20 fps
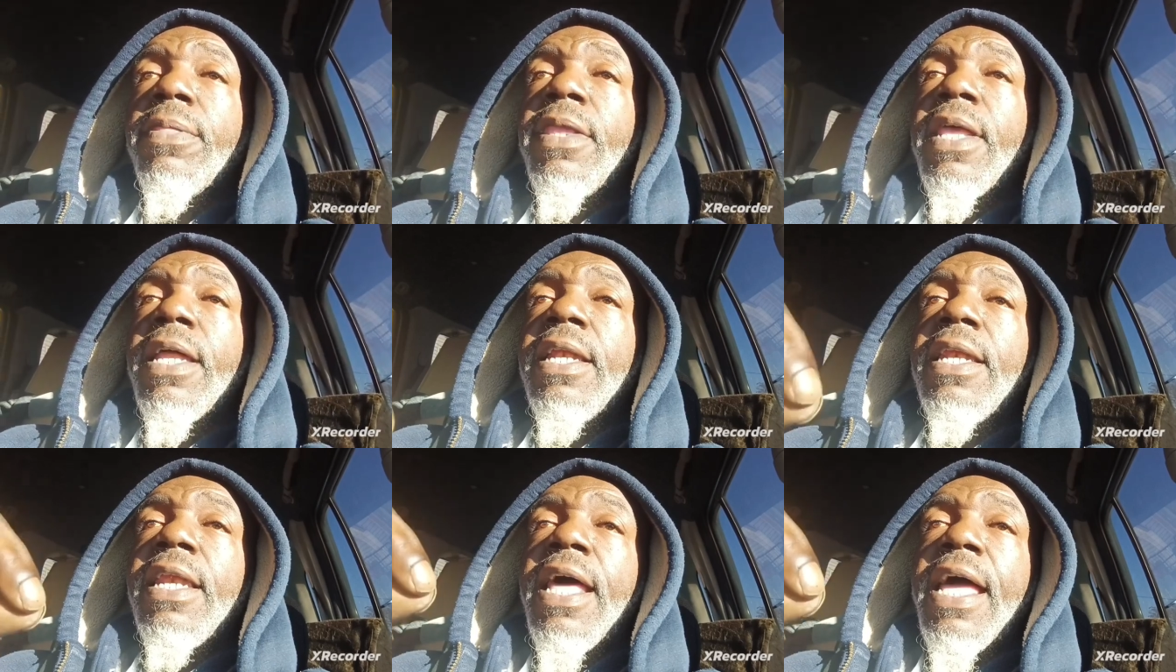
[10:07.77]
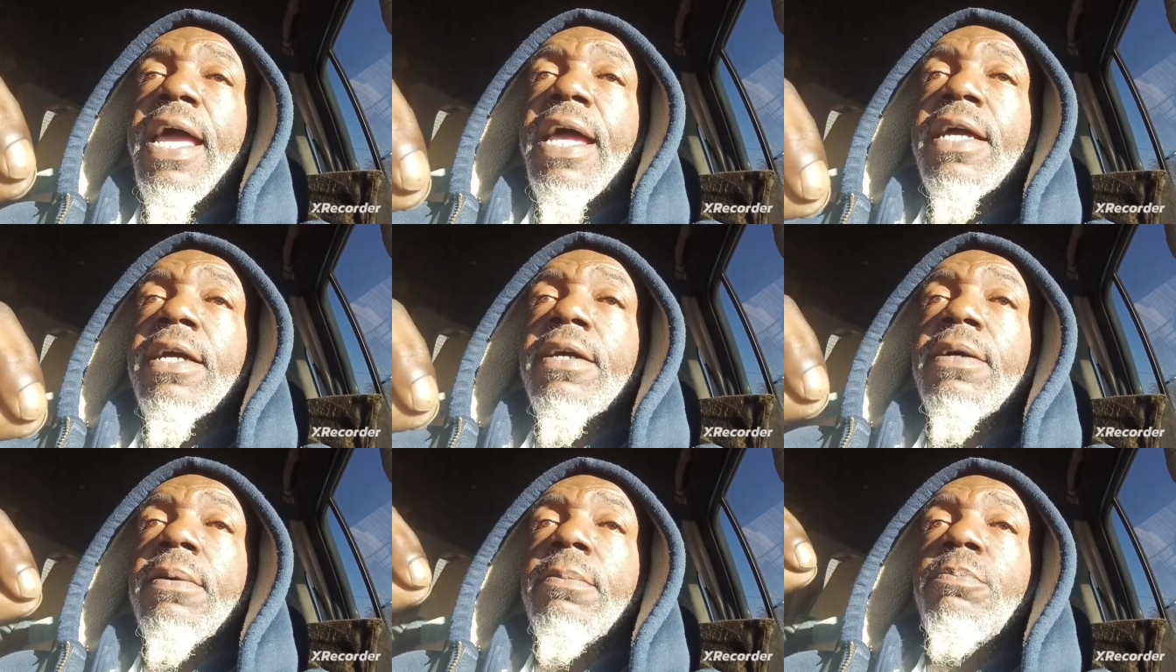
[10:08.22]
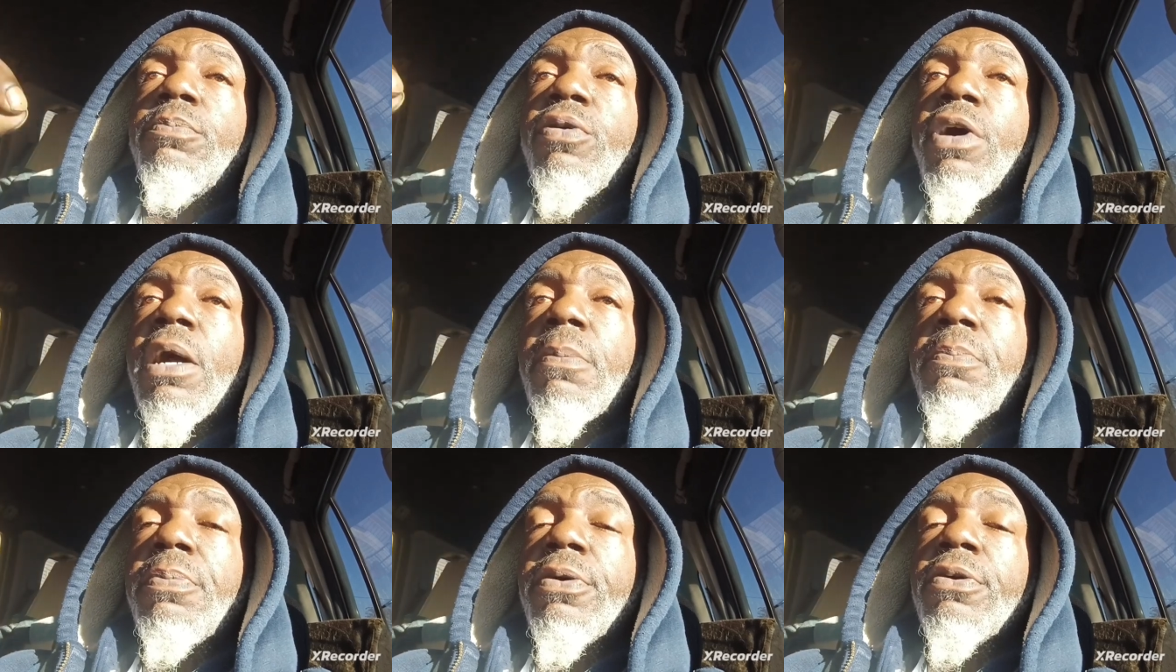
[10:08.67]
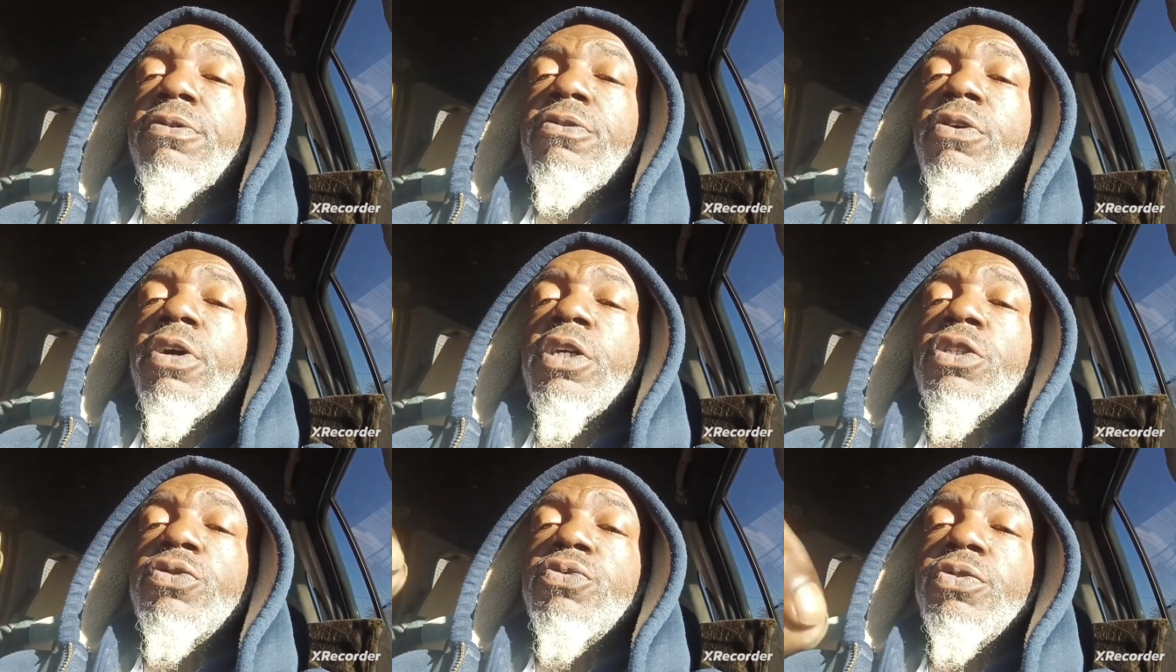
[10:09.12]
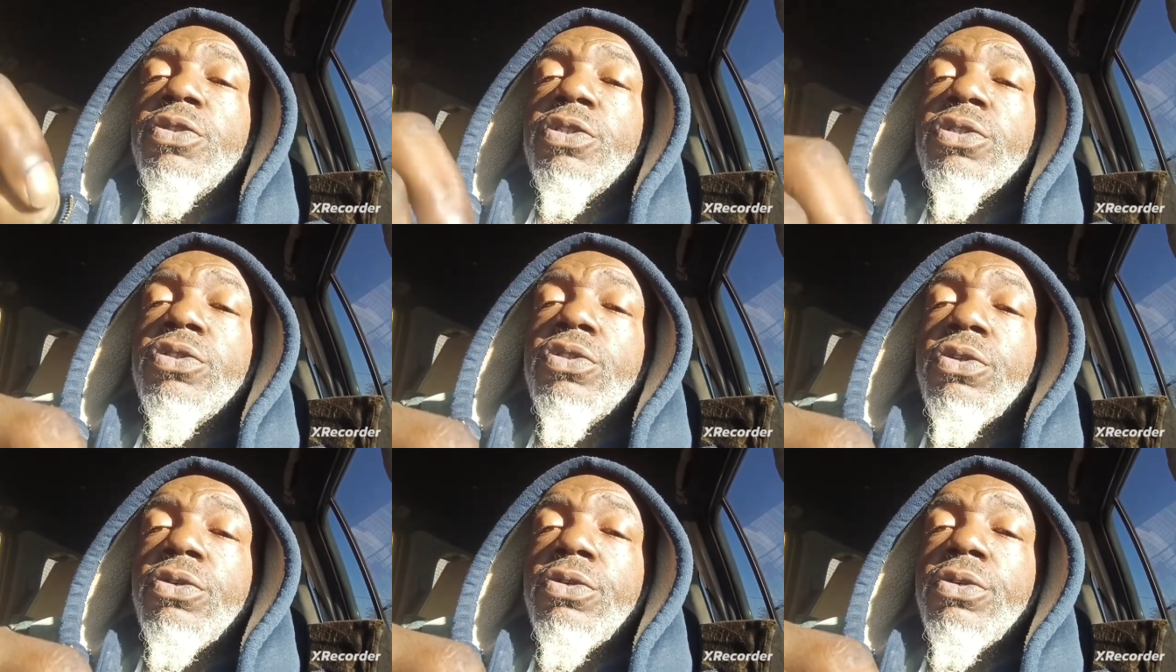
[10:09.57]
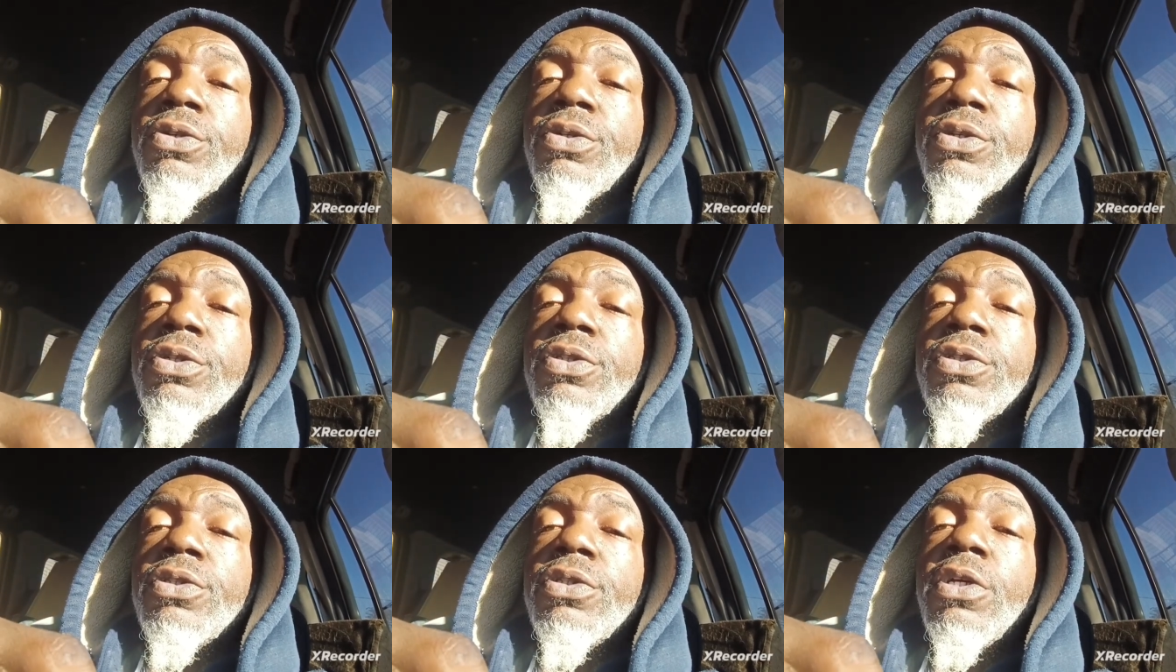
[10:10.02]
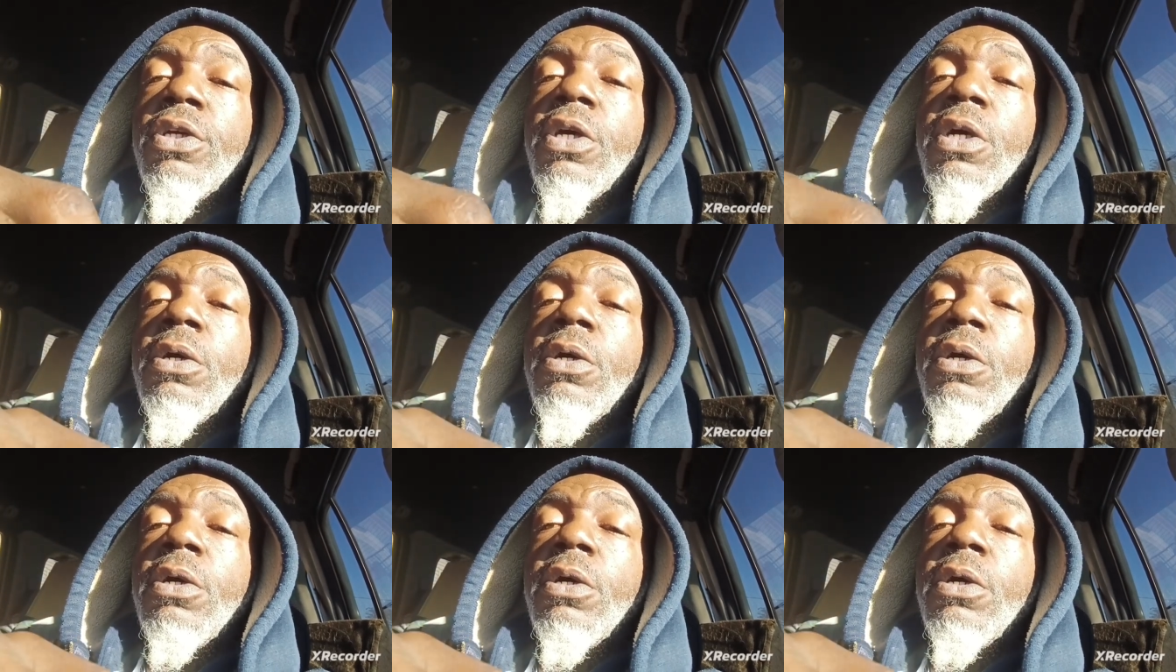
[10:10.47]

that lack proper grocery stores,